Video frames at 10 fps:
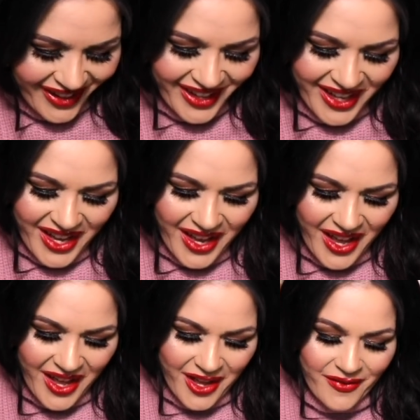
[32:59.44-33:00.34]
so...
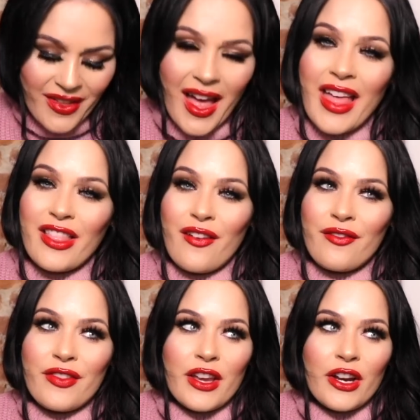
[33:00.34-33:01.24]
Um, I
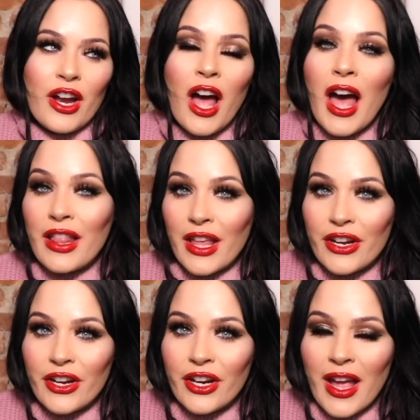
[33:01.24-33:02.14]
love their
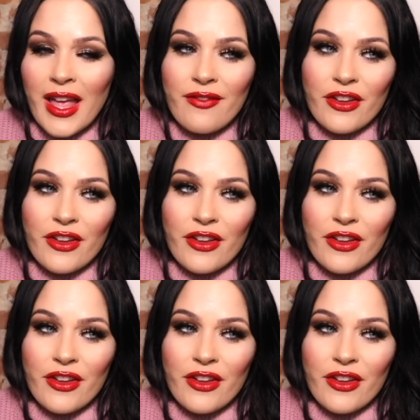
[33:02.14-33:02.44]
highlighter. I have